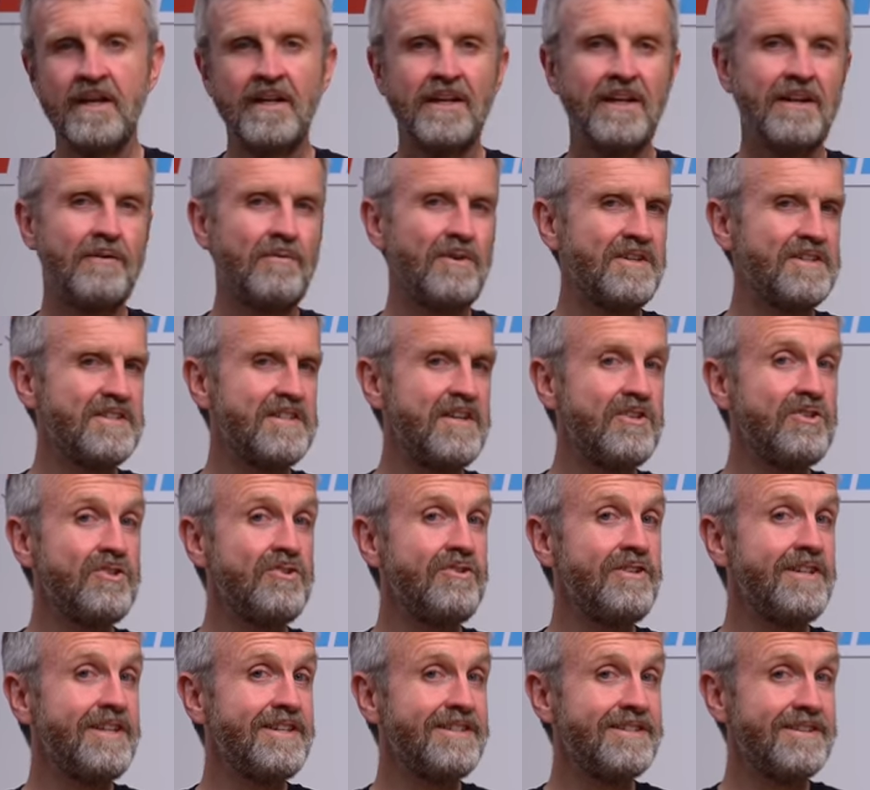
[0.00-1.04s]
Now, when I said
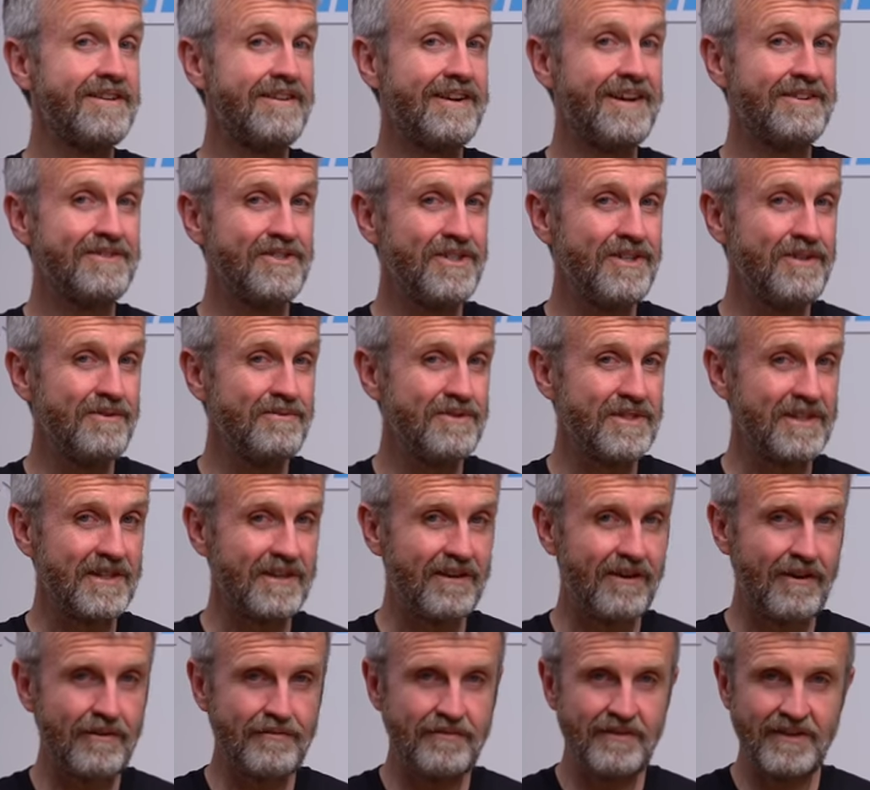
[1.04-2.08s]
you need to know how to use it,
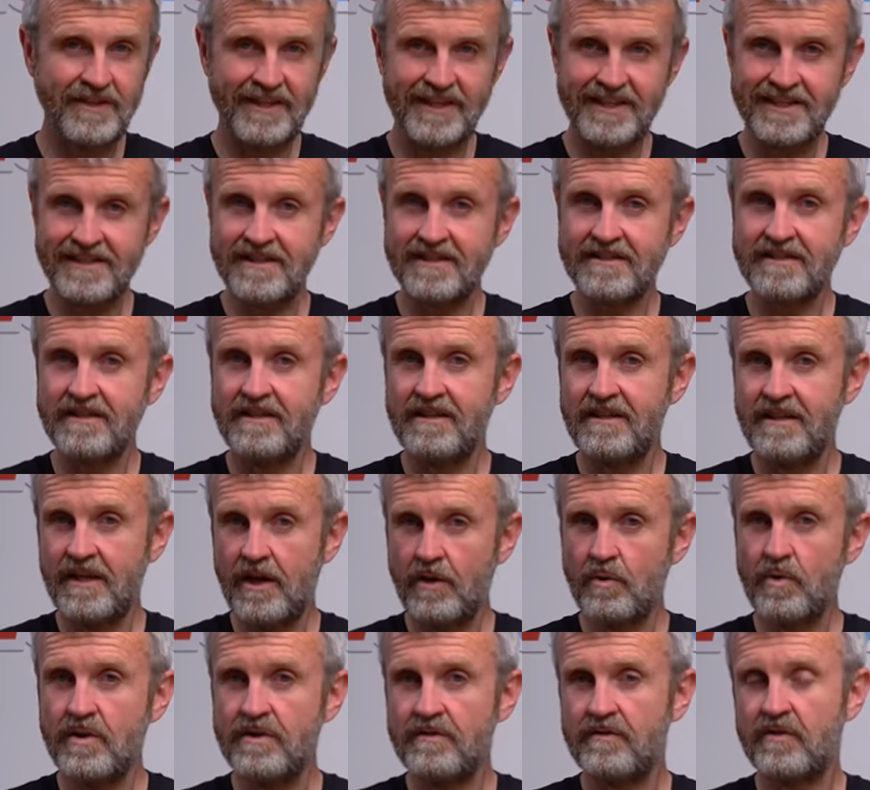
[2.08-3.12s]
I find it easier to
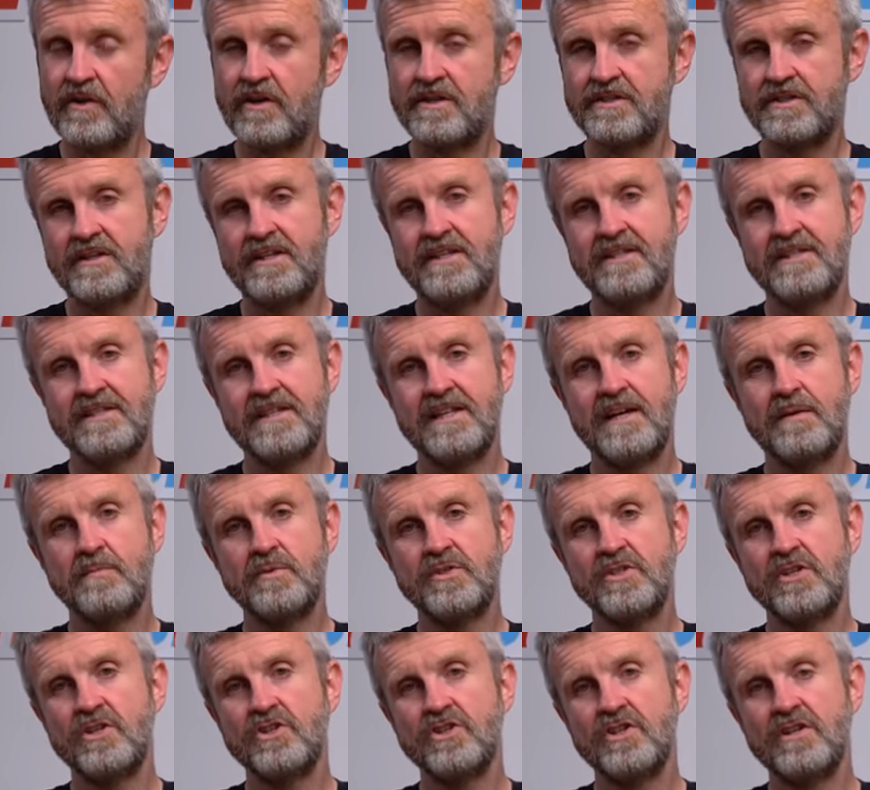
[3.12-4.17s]
lower the visor into that
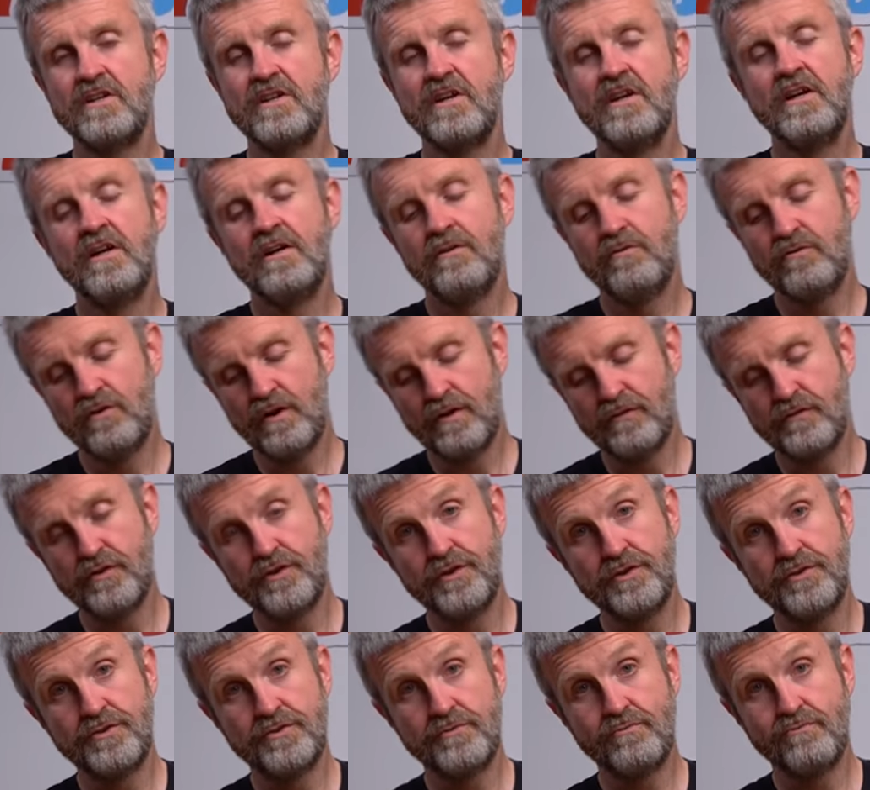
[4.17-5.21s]
position rather
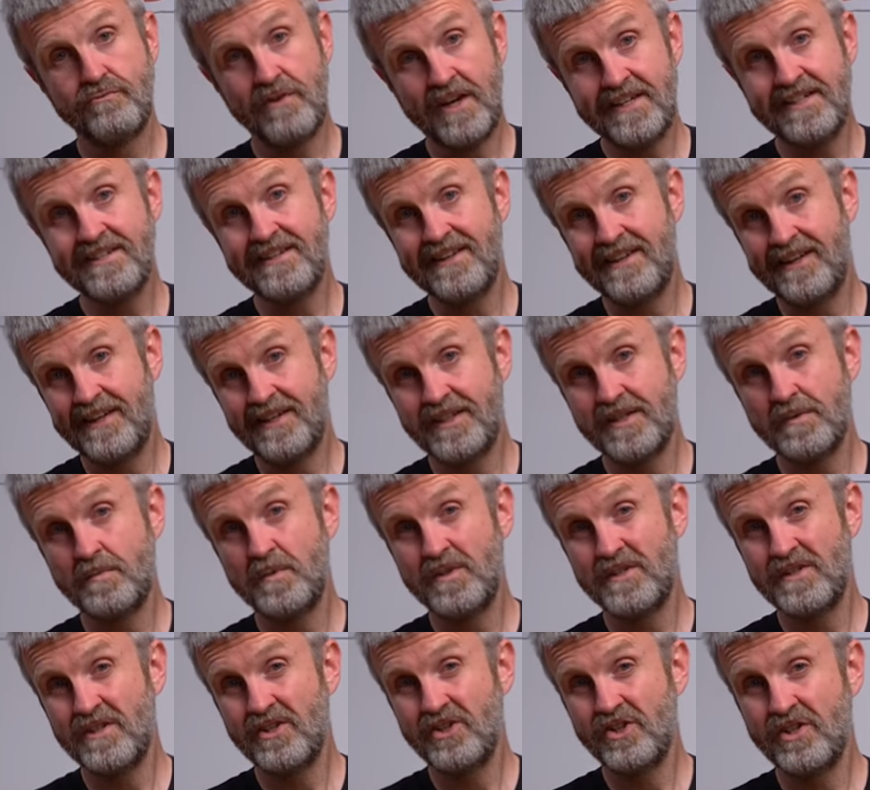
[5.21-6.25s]
than to raise it into
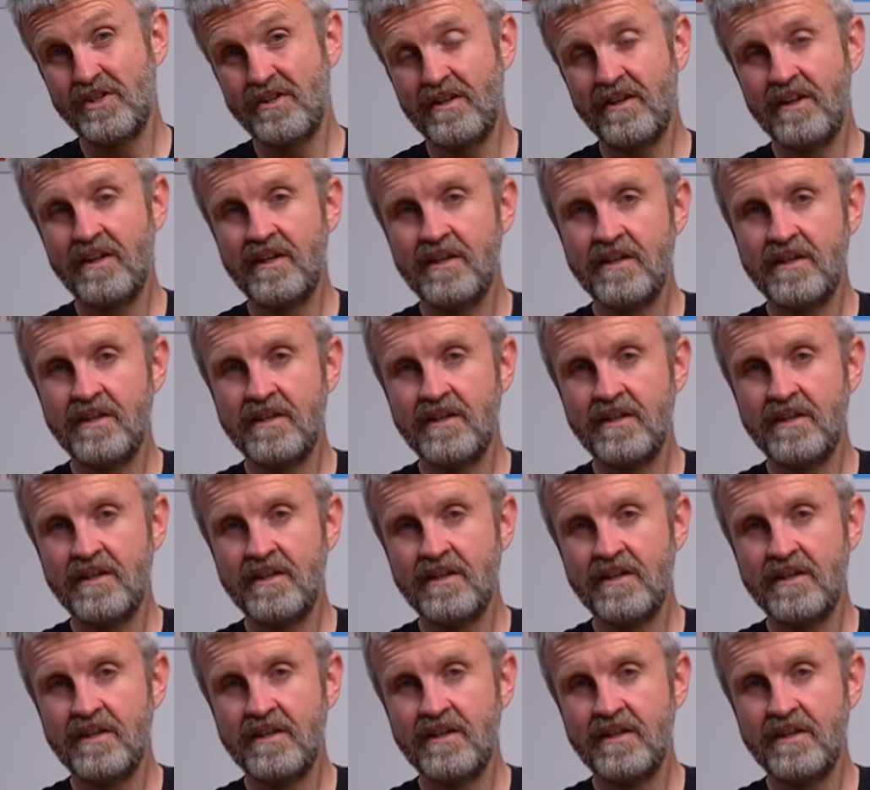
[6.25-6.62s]
position.